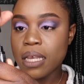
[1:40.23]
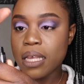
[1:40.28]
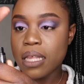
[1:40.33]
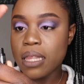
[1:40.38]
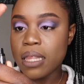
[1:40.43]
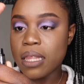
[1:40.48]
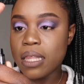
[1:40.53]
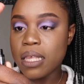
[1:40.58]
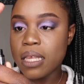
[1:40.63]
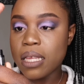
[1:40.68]

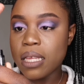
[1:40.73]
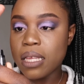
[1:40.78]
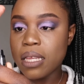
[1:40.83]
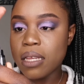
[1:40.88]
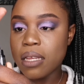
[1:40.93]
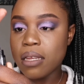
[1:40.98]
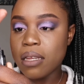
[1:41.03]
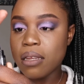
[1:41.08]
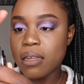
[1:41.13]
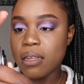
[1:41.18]
And
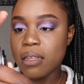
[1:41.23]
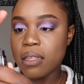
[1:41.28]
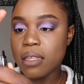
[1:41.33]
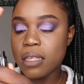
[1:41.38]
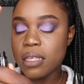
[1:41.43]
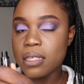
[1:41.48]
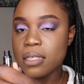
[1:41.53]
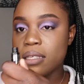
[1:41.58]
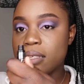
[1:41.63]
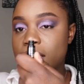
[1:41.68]
then
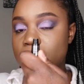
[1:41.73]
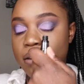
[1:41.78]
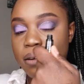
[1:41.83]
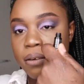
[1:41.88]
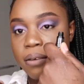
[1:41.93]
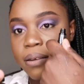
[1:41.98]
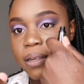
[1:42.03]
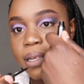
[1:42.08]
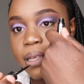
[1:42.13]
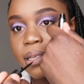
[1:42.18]
this,
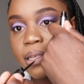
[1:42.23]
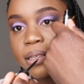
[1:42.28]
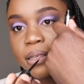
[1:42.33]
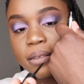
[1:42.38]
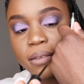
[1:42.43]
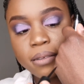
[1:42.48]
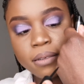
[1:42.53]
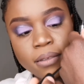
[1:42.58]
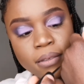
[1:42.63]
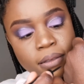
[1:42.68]
right?
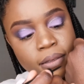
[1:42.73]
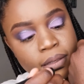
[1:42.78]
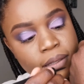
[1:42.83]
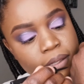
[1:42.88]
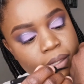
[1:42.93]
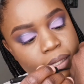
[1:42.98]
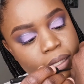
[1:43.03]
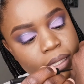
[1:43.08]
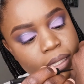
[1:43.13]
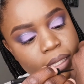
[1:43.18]

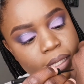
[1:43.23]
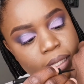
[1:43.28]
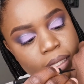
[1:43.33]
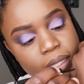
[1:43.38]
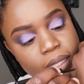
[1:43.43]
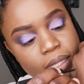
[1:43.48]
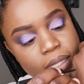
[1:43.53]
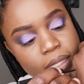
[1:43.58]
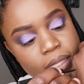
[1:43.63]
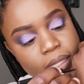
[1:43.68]
See,
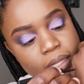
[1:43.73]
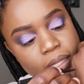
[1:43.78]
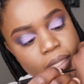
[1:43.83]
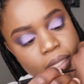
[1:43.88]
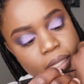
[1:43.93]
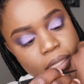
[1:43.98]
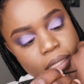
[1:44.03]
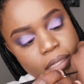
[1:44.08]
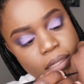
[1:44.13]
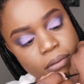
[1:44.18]
this is
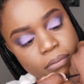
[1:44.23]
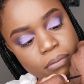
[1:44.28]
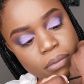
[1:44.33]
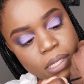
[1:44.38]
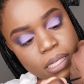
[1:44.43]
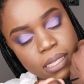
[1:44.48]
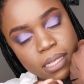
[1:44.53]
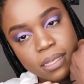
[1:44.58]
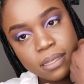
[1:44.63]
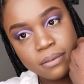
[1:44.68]
nice and
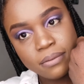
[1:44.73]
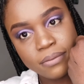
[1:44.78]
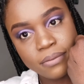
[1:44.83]
thick.